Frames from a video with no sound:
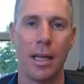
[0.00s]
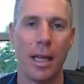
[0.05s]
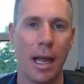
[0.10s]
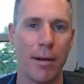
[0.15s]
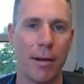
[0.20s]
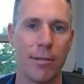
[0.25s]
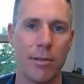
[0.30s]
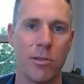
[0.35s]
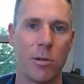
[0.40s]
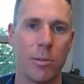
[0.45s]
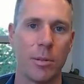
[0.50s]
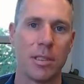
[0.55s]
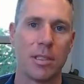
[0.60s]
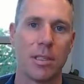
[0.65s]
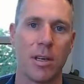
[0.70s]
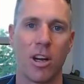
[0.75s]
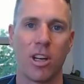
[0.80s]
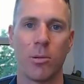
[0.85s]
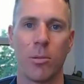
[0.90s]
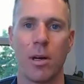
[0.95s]
everything we've been
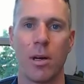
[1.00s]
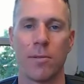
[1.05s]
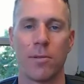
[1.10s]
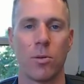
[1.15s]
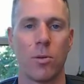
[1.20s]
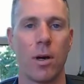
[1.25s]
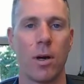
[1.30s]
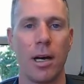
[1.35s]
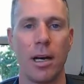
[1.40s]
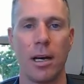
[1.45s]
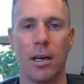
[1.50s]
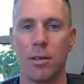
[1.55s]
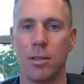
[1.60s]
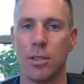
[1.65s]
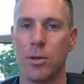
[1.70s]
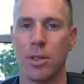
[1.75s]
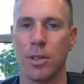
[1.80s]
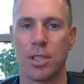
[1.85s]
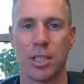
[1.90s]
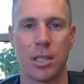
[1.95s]
talking about for a while,
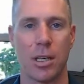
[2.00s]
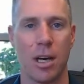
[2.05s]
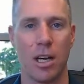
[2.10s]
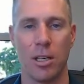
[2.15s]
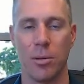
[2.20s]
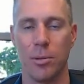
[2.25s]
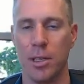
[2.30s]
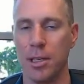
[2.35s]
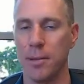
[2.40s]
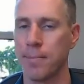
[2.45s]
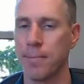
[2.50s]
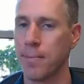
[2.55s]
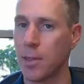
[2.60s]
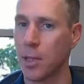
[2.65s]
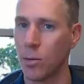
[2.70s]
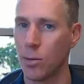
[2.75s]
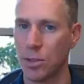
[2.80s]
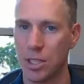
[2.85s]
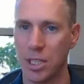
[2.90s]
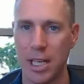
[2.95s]
U.S. economy,
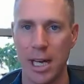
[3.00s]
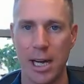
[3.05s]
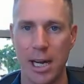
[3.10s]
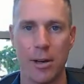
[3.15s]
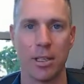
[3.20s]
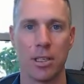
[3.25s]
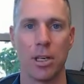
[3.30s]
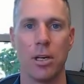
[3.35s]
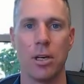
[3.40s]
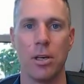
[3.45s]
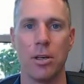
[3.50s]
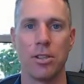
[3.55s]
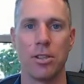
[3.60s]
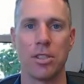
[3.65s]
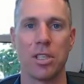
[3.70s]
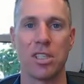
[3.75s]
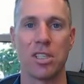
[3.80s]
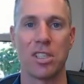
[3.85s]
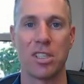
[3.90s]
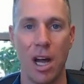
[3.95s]
we'll see how it
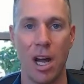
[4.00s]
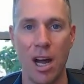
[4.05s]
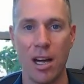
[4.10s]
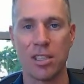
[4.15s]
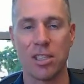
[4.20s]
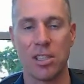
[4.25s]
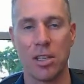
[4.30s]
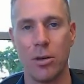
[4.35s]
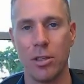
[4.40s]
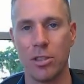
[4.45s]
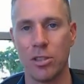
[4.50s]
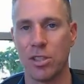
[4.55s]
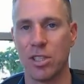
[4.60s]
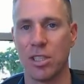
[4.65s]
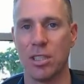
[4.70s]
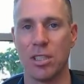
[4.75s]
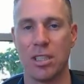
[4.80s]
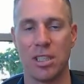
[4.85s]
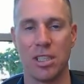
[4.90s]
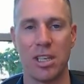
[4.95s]
goes. Stocks, though, interesting to